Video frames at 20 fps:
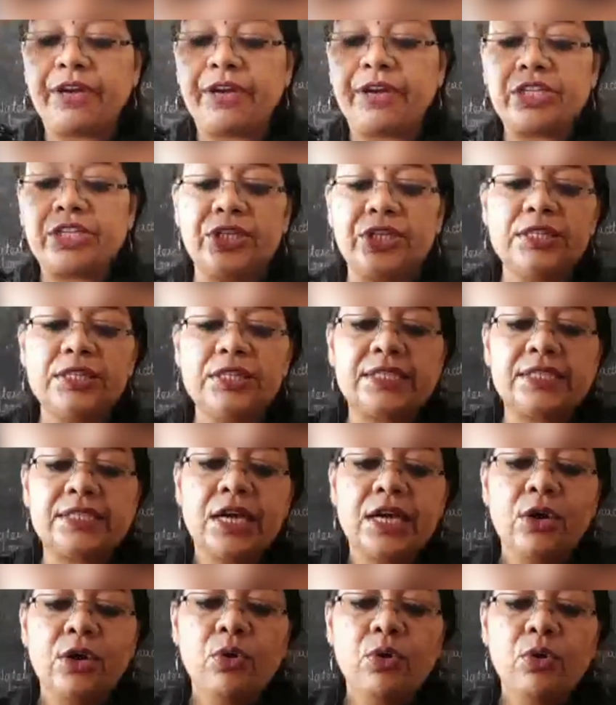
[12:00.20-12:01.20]

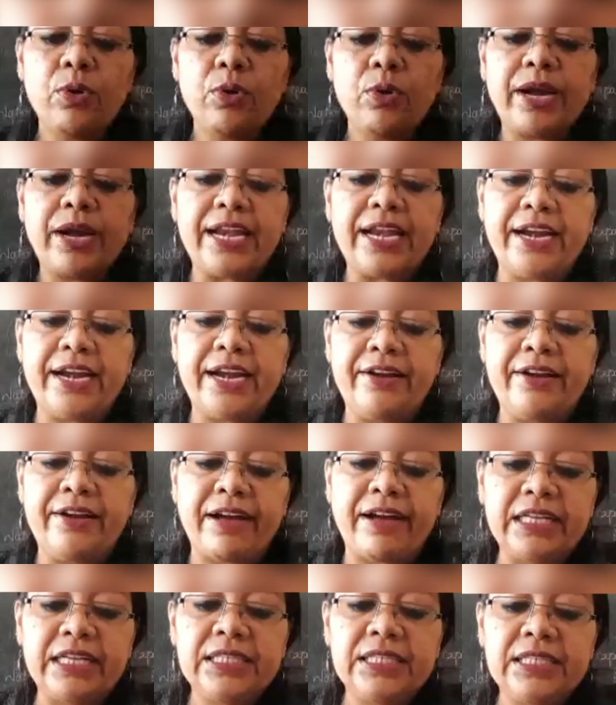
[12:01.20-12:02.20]
professionals who can
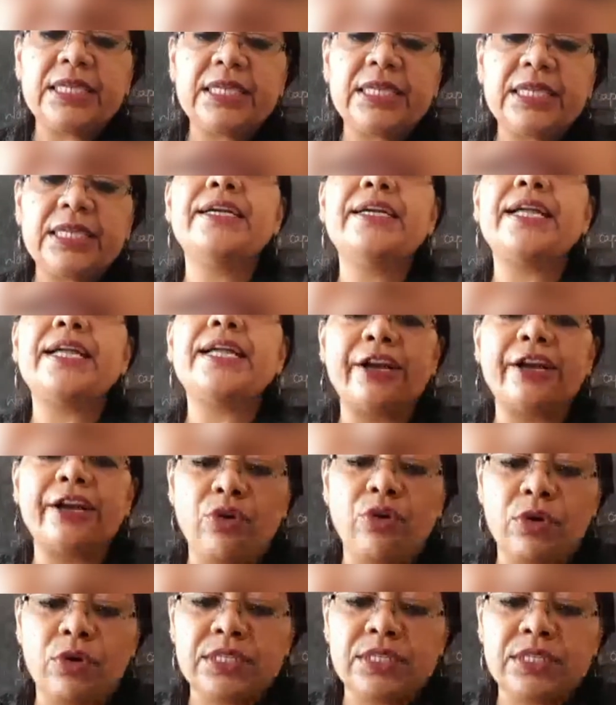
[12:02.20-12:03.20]
advise,
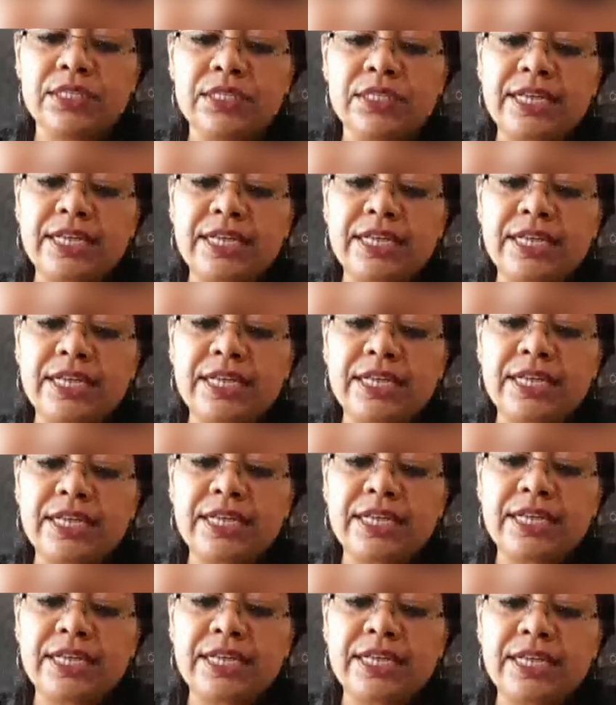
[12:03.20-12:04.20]
diagnose, and
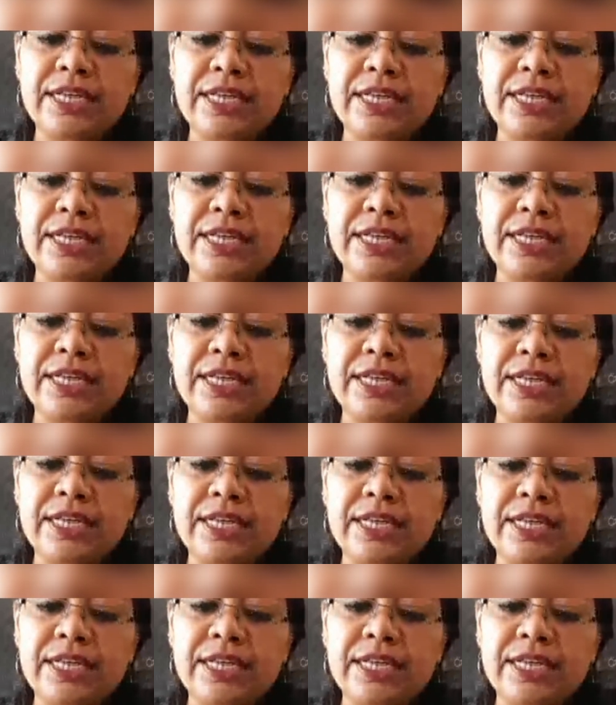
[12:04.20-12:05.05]
treat patients.